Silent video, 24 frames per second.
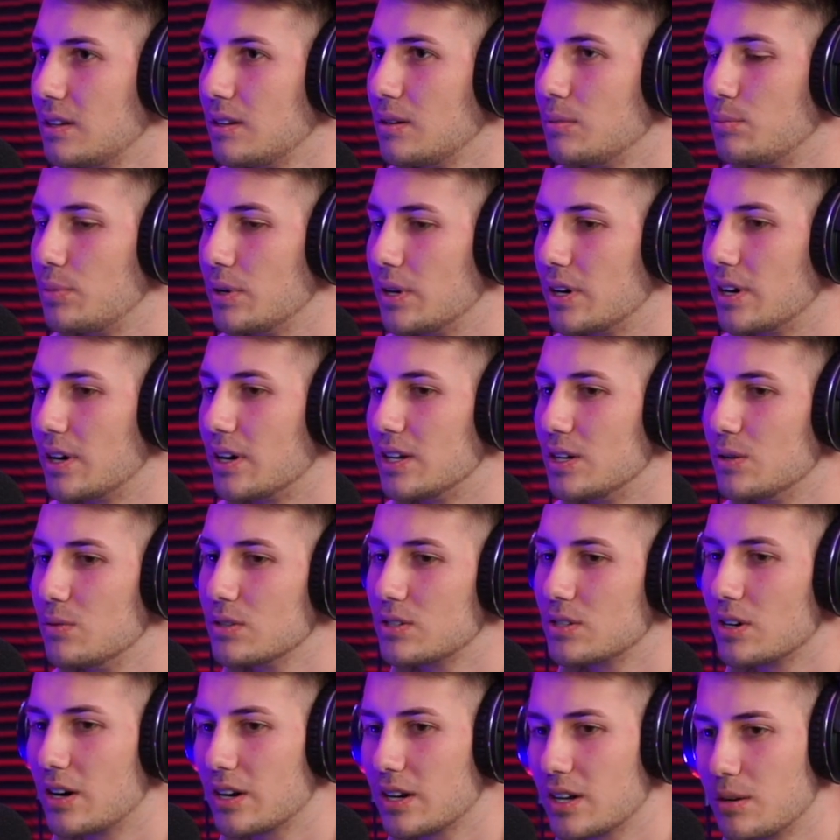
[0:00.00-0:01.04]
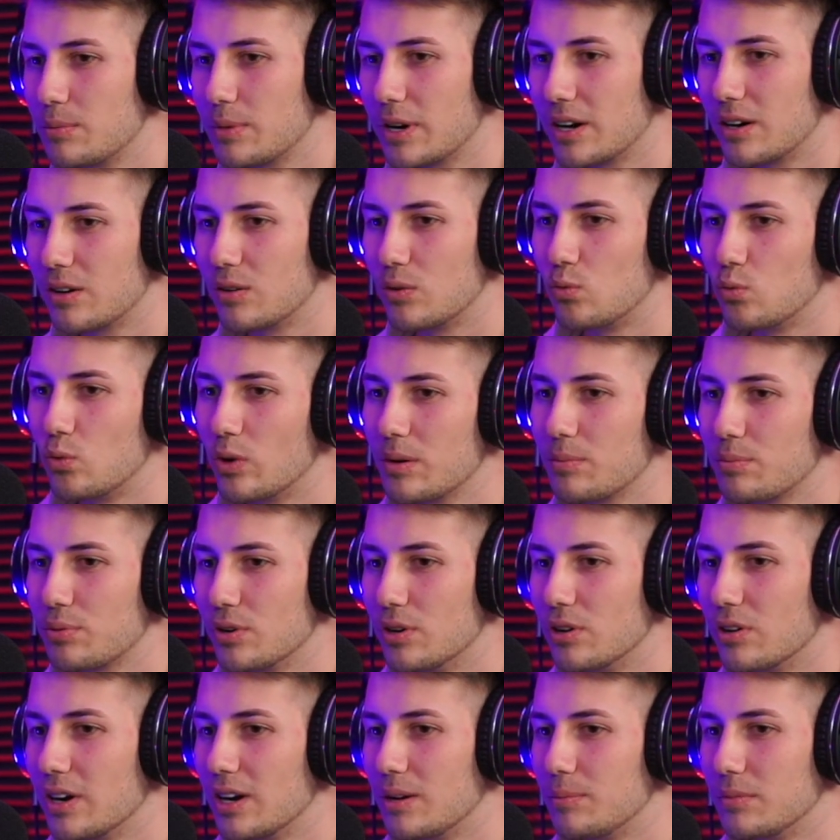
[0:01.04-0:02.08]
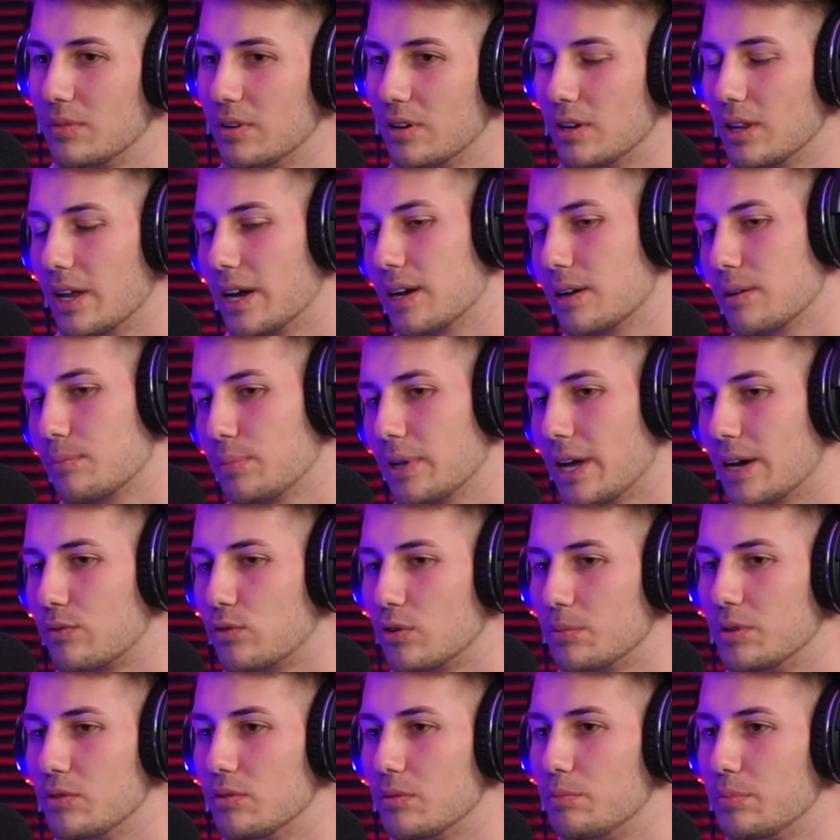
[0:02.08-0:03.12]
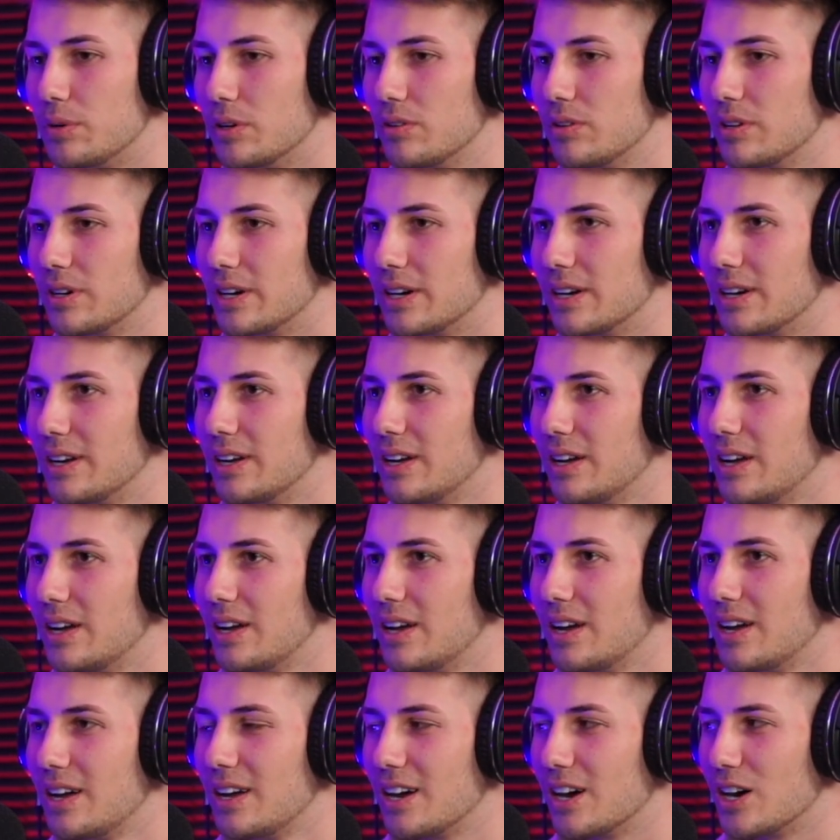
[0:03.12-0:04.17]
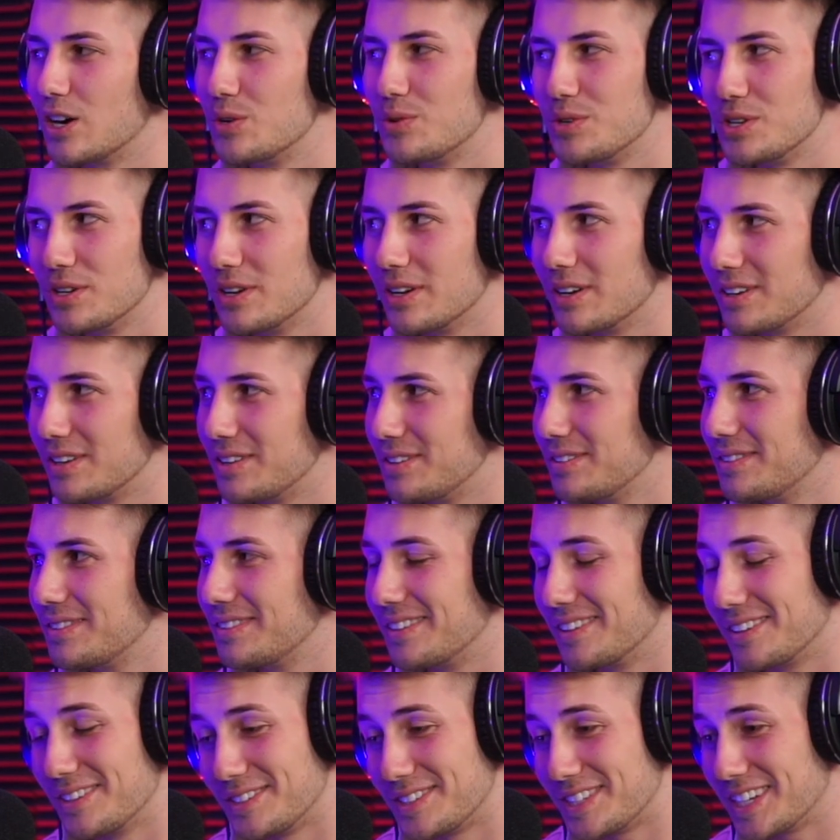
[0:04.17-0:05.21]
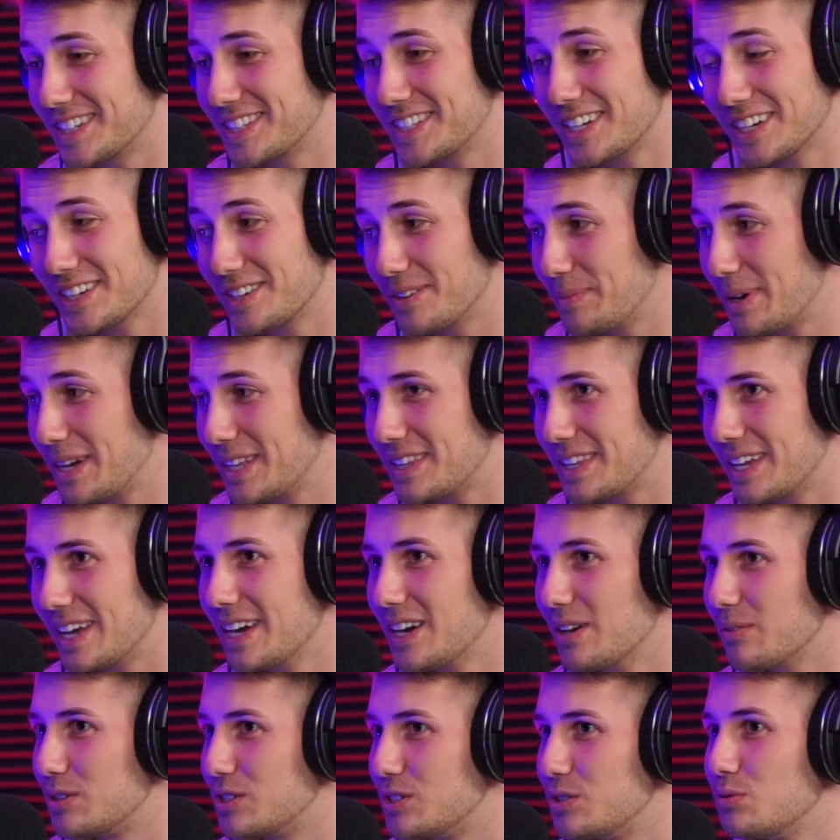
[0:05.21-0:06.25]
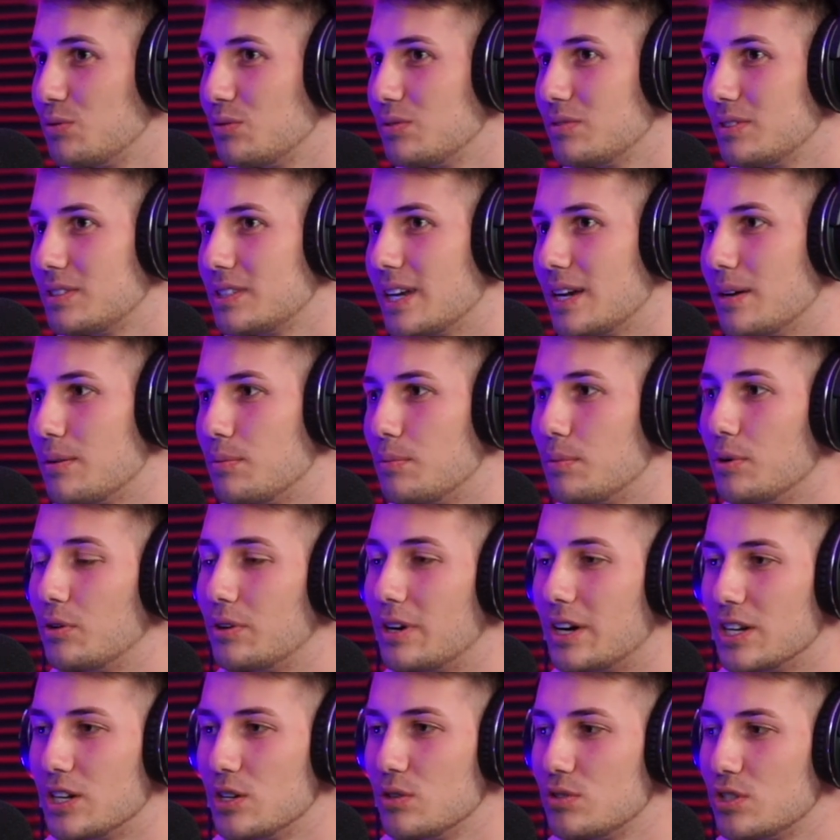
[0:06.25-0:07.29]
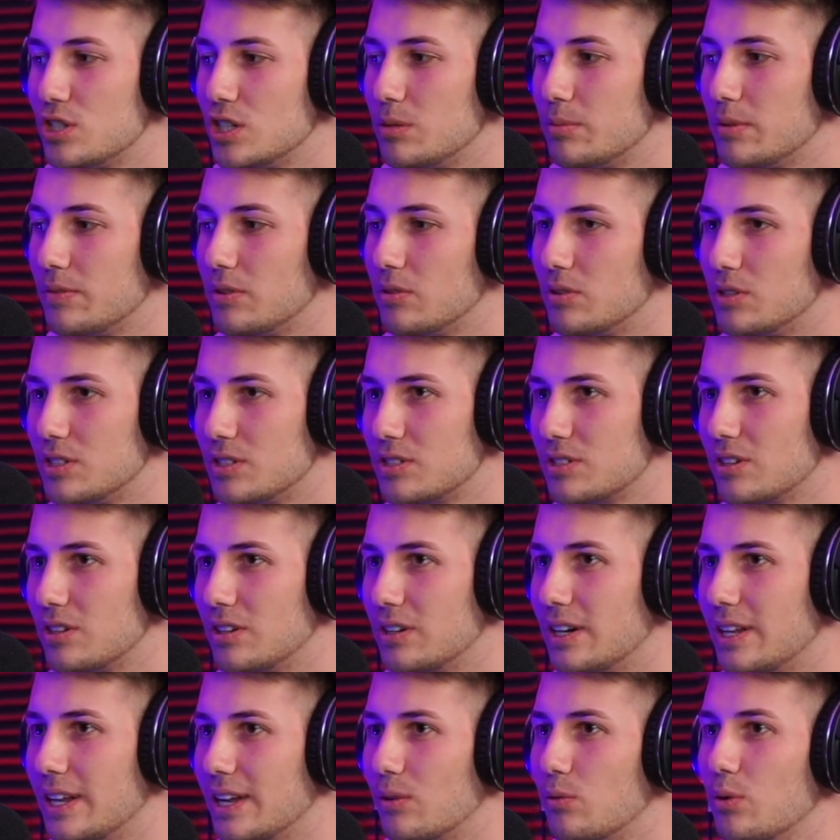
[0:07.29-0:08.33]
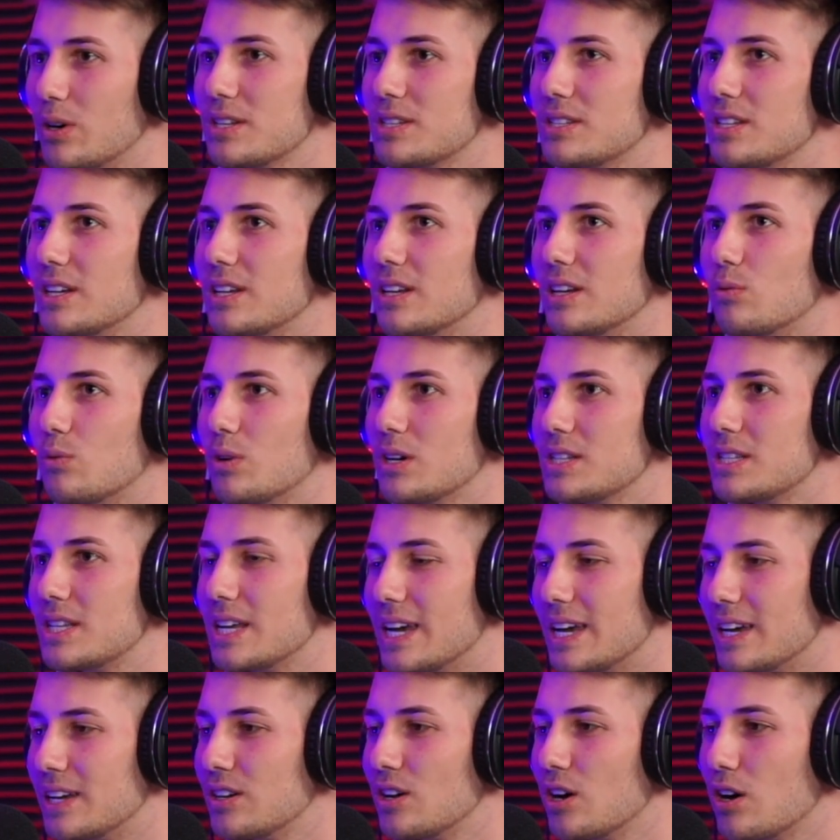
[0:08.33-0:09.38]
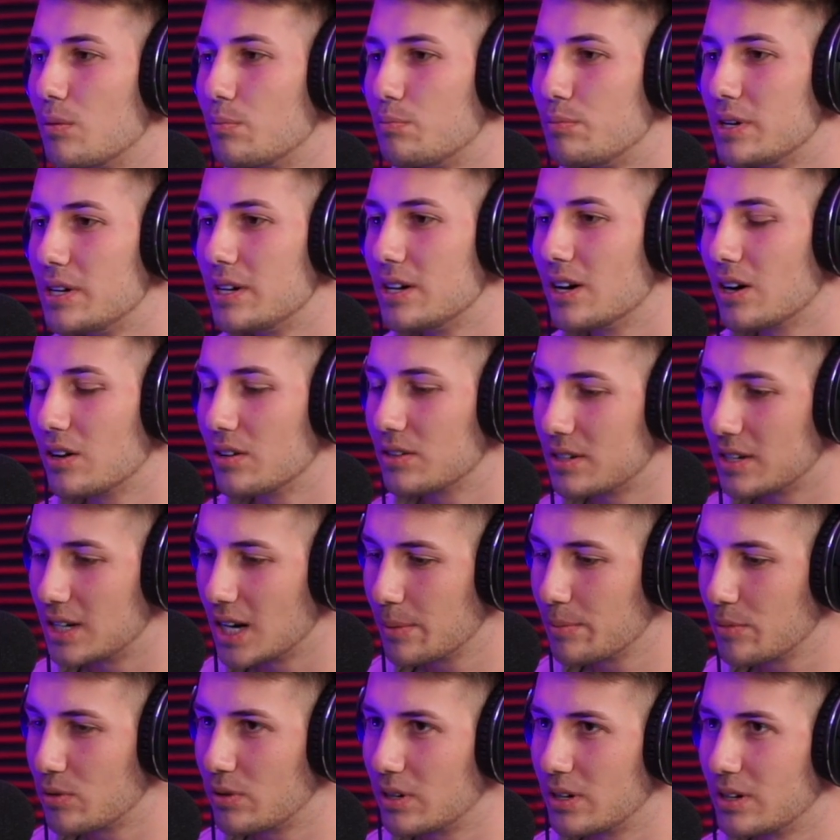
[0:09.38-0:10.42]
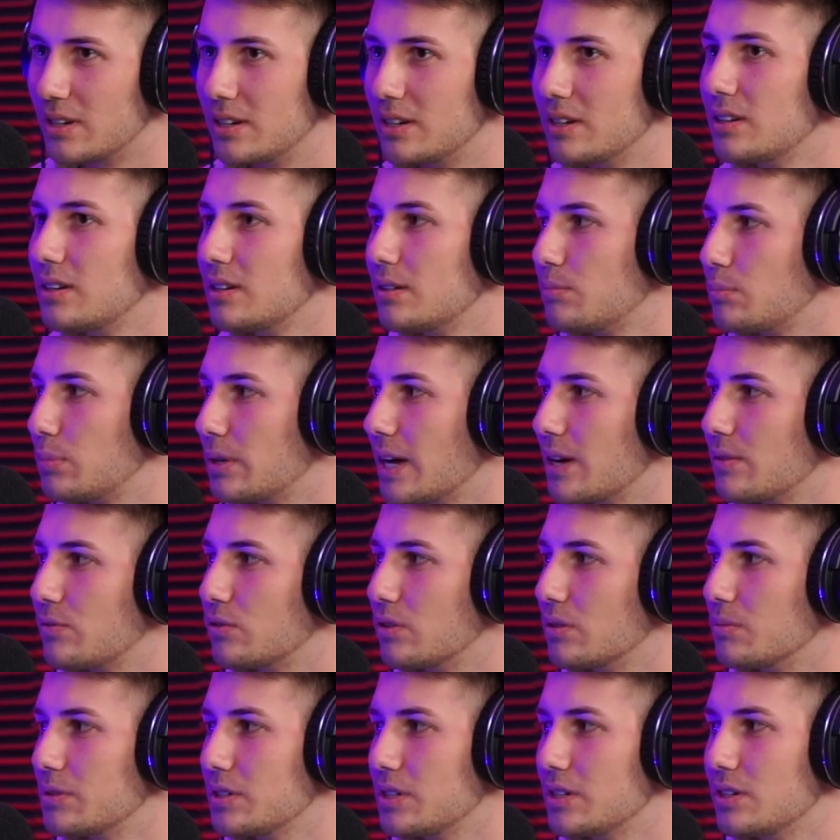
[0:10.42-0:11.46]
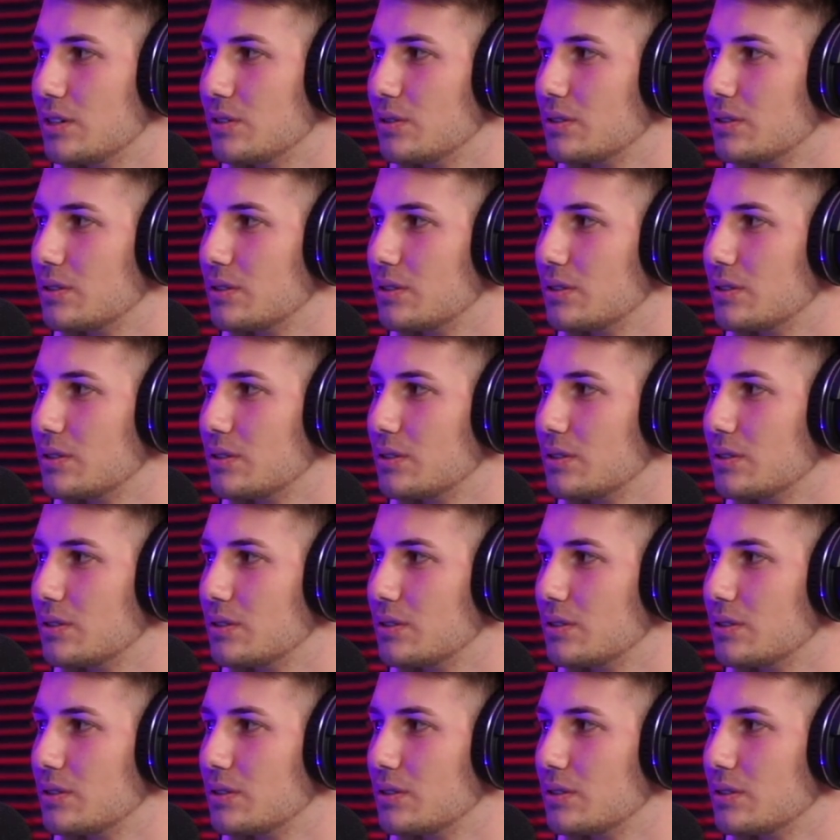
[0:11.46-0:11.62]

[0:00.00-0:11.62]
But you were talking about what program or like platform you would build on. Are you TikTok your main thing, or would you say to build on YouTube if you were just starting out? Like, what is the end all be all number one platform to you?